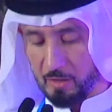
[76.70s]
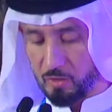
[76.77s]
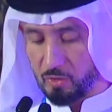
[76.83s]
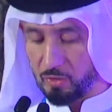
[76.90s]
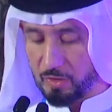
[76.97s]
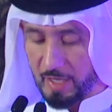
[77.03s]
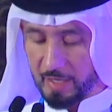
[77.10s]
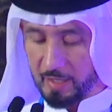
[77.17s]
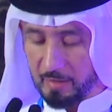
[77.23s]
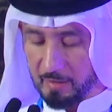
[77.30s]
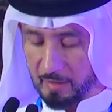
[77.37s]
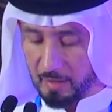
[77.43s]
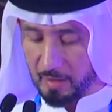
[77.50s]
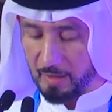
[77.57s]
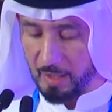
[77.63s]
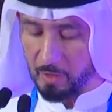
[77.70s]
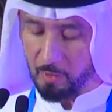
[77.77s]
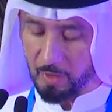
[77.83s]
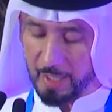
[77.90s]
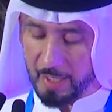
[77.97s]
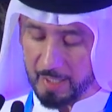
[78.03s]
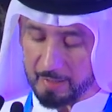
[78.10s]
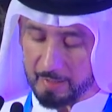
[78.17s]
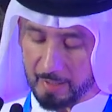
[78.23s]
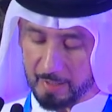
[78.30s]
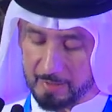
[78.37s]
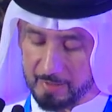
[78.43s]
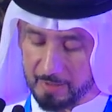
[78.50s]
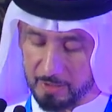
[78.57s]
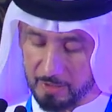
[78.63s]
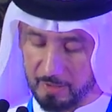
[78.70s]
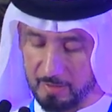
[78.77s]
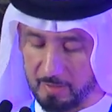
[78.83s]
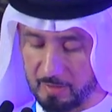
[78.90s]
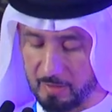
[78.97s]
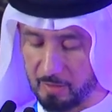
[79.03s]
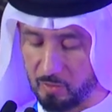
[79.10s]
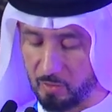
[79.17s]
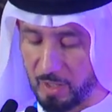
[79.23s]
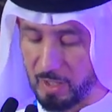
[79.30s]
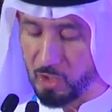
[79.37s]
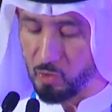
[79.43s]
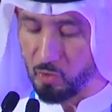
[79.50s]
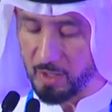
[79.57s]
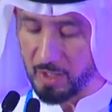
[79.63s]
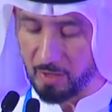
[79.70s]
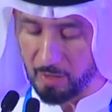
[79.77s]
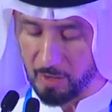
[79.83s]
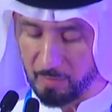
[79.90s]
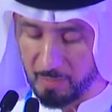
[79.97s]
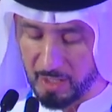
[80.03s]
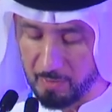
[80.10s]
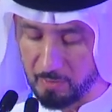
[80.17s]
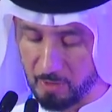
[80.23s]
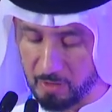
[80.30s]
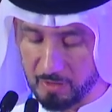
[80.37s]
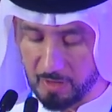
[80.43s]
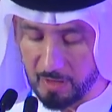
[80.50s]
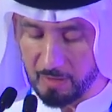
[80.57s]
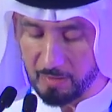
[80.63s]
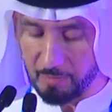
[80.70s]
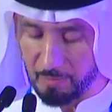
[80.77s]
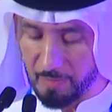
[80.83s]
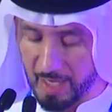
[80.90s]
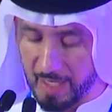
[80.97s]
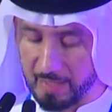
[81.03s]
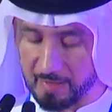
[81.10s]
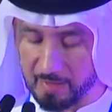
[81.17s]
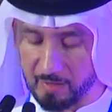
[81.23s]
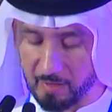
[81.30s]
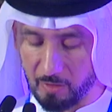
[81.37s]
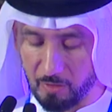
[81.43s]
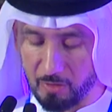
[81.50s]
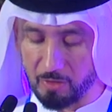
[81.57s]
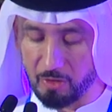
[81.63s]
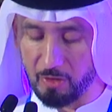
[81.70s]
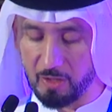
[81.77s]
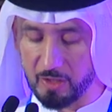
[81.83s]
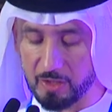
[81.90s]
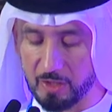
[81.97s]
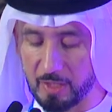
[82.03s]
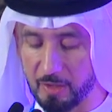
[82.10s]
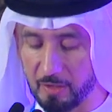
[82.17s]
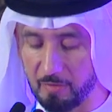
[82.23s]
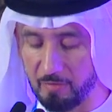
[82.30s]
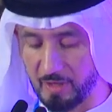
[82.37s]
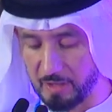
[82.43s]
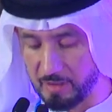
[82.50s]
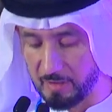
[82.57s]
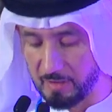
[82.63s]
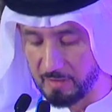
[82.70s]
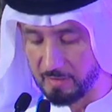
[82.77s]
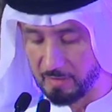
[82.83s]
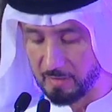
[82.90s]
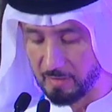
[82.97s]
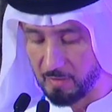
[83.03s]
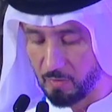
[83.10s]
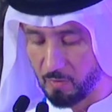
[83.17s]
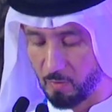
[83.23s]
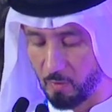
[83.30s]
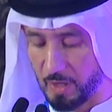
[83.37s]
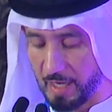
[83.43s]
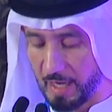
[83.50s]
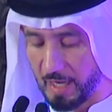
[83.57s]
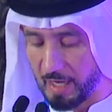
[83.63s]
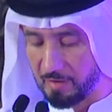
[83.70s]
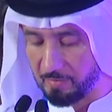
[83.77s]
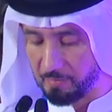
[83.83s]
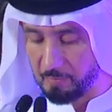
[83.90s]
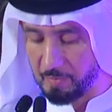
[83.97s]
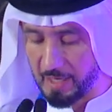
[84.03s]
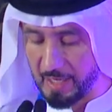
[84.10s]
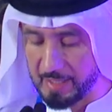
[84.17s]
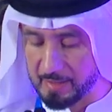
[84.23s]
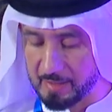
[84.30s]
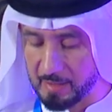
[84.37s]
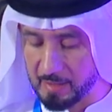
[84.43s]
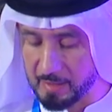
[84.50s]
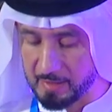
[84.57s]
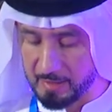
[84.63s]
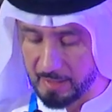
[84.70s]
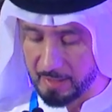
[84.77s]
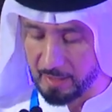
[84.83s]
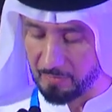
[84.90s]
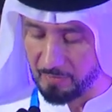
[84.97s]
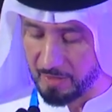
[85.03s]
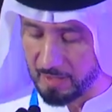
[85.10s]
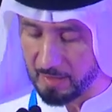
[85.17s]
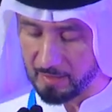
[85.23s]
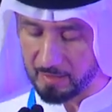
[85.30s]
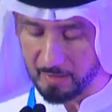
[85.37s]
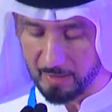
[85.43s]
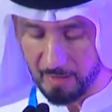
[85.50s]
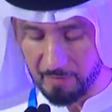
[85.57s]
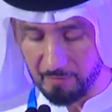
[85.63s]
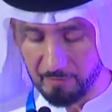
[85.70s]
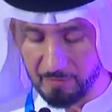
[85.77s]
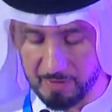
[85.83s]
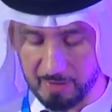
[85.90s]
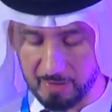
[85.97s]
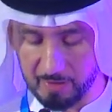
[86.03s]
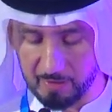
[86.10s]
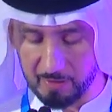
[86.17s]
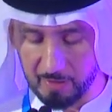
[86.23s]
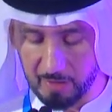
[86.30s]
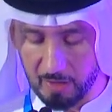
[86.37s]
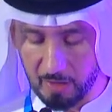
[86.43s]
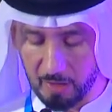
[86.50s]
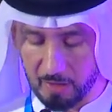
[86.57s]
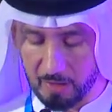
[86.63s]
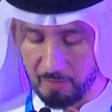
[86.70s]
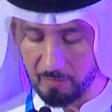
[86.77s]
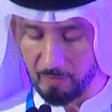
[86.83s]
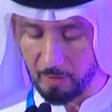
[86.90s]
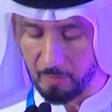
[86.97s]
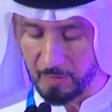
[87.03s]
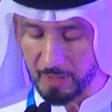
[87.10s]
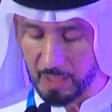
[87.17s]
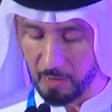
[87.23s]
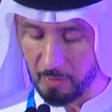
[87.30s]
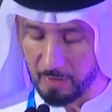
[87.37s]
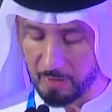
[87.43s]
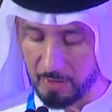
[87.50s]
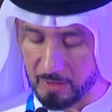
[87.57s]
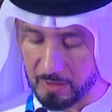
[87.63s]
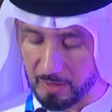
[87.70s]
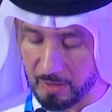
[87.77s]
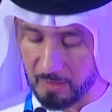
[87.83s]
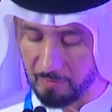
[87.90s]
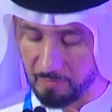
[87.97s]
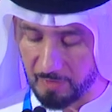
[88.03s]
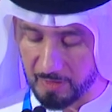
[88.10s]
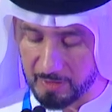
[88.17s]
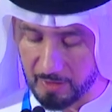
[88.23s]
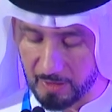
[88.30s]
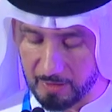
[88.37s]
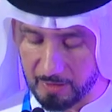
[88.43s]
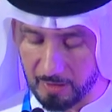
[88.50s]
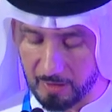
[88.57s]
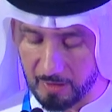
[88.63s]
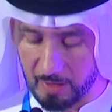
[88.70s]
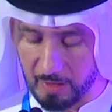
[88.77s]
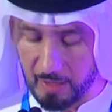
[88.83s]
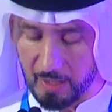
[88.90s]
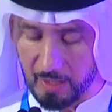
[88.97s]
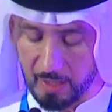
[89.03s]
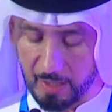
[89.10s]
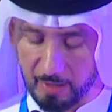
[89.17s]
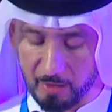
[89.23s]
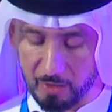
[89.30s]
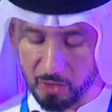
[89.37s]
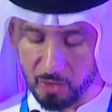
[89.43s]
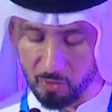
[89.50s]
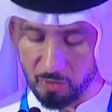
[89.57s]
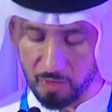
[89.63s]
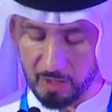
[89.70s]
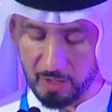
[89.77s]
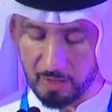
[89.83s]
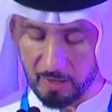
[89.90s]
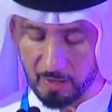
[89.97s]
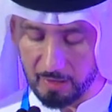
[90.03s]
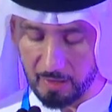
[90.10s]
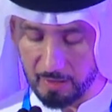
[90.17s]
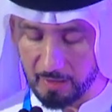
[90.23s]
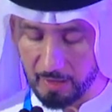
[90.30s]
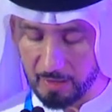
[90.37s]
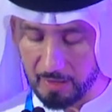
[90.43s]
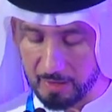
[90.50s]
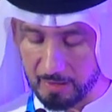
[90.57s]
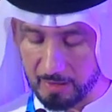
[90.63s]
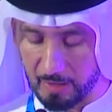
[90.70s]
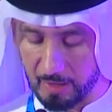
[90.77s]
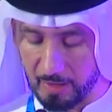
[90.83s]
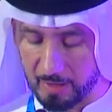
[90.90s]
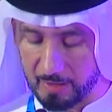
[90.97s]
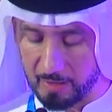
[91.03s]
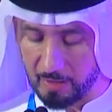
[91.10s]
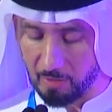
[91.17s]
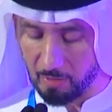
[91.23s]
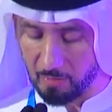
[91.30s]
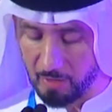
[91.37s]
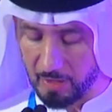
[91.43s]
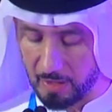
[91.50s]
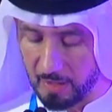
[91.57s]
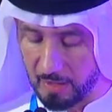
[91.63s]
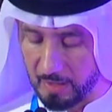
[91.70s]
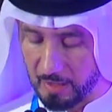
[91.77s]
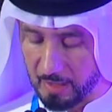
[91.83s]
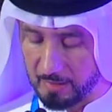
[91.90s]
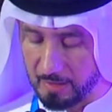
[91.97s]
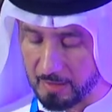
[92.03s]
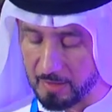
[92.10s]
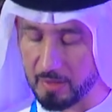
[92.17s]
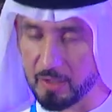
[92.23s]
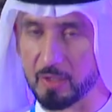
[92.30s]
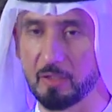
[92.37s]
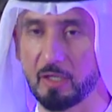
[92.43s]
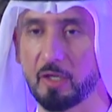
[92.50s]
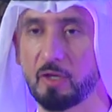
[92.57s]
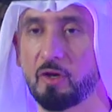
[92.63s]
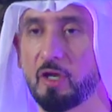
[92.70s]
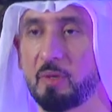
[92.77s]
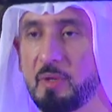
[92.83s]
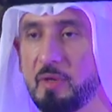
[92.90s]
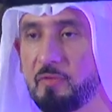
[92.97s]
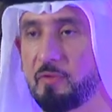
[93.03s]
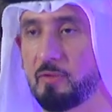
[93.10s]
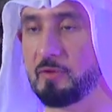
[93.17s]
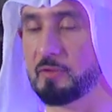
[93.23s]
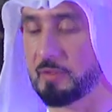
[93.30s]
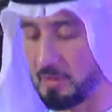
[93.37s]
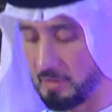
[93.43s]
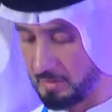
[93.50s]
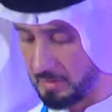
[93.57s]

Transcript: Today, the UAE transitioned to a new economic model based on knowledge and innovation. We have placed significant emphasis on developing our digital infrastructure and ensuring that the country leads globally in the digital economy front